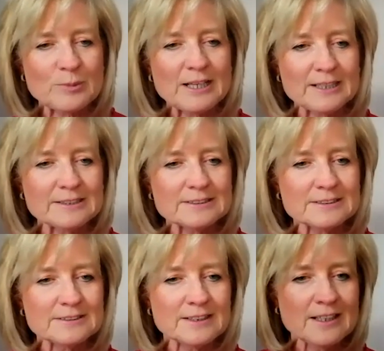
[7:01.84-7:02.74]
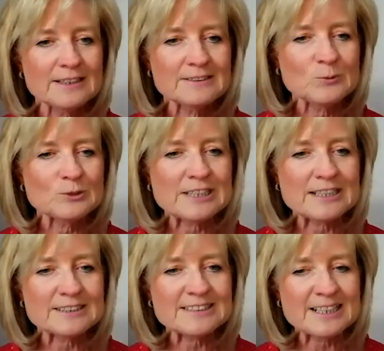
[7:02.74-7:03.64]
replaced? Was
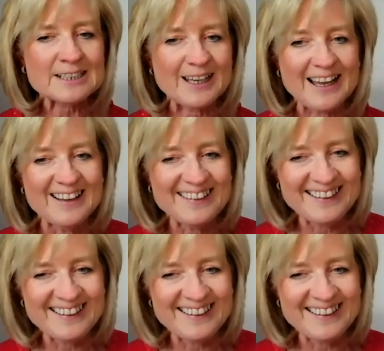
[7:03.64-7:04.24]
that the snacking?